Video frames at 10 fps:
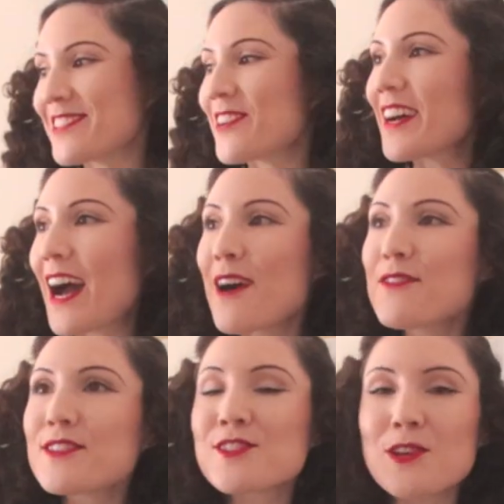So I have
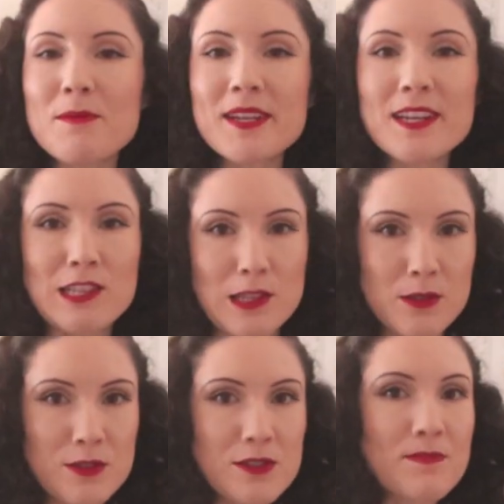so many
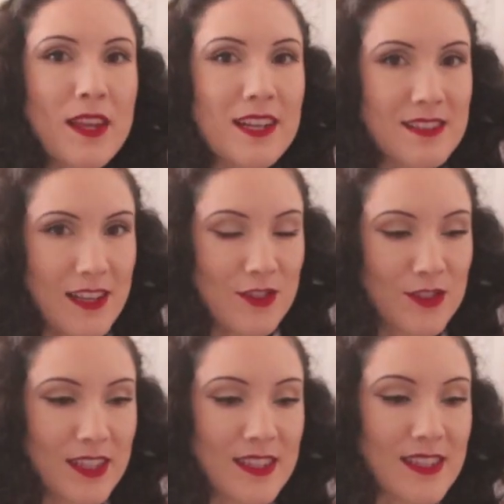clothes and
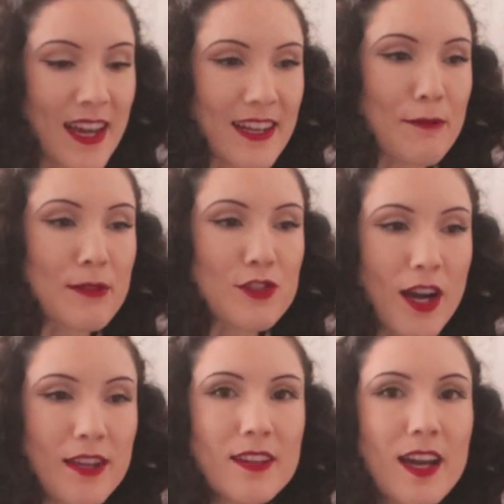accessories, and I've been
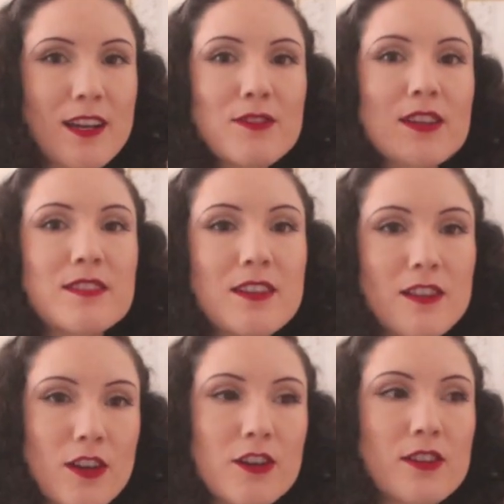trying to kind of like
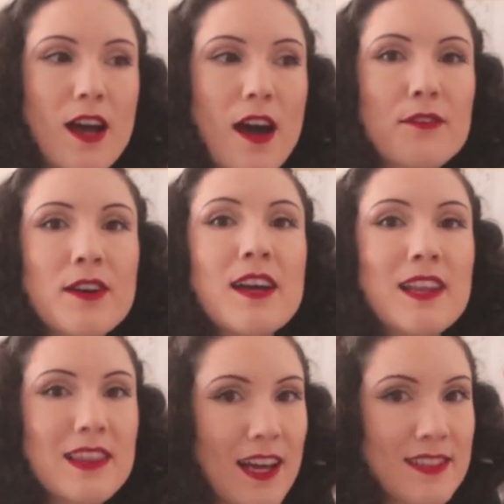declutter to have
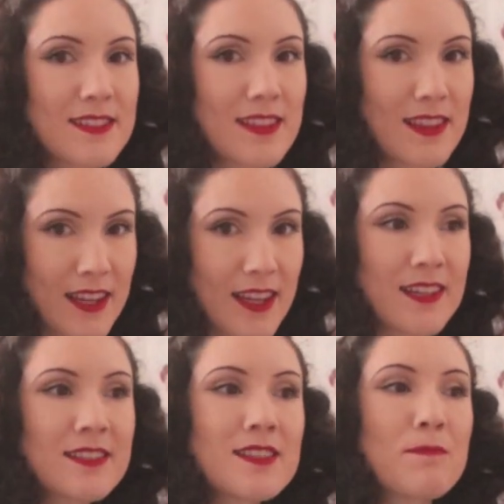less
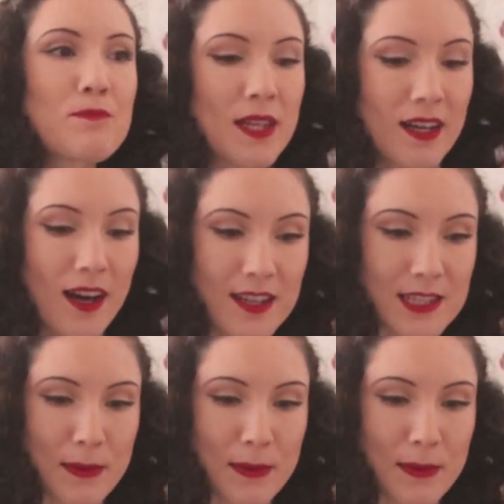things because